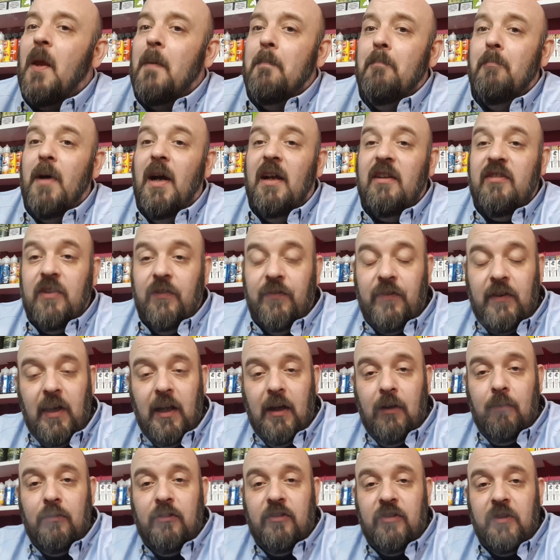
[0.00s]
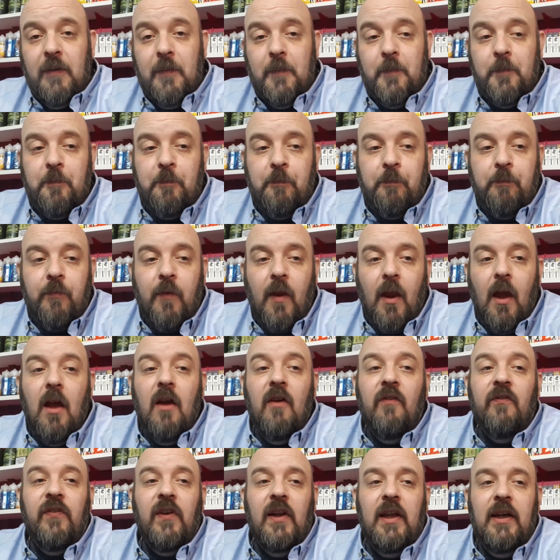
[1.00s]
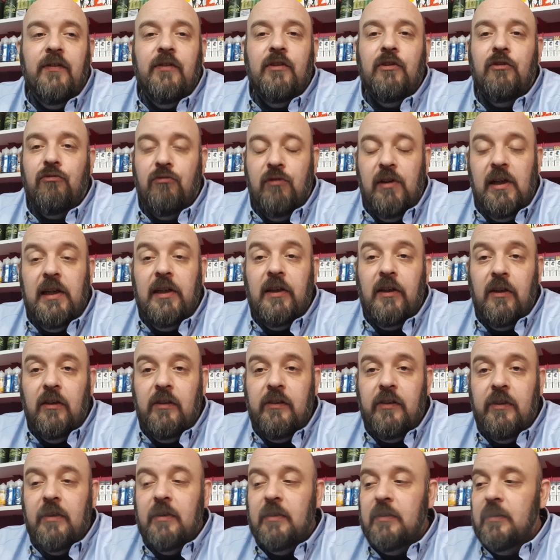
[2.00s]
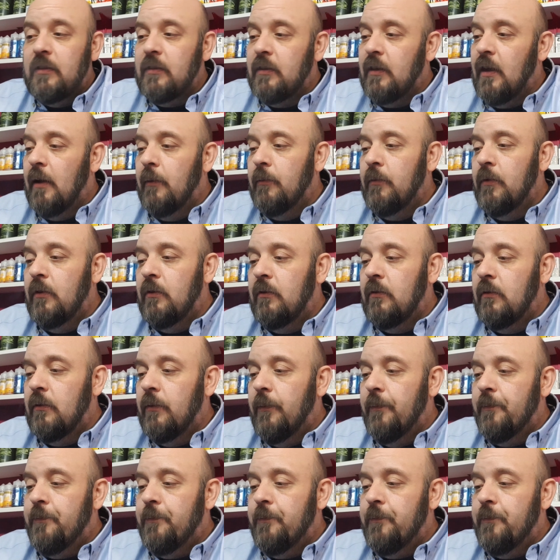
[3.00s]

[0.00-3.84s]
Massive clouds. is really good. I um, mean,